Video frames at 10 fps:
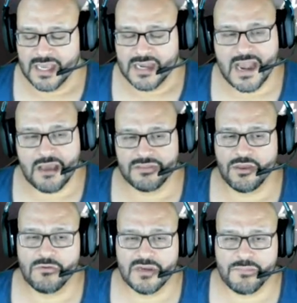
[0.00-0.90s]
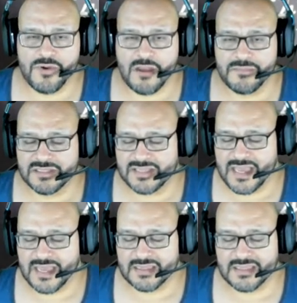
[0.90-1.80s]
Now the only problem is
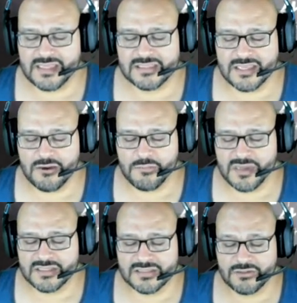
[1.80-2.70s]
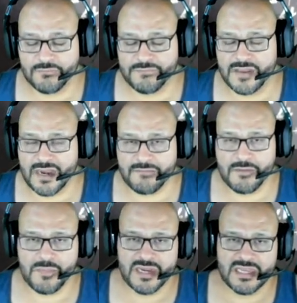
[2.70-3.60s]
that these earbuds don't fit
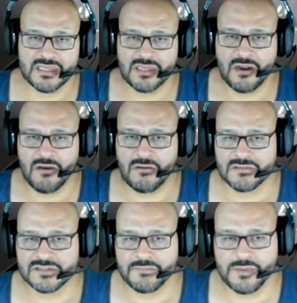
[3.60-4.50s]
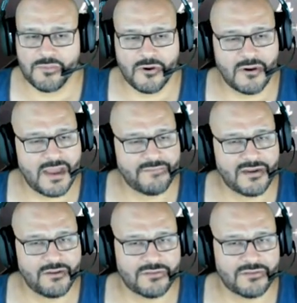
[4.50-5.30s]
everybody. You know, some people are, have a little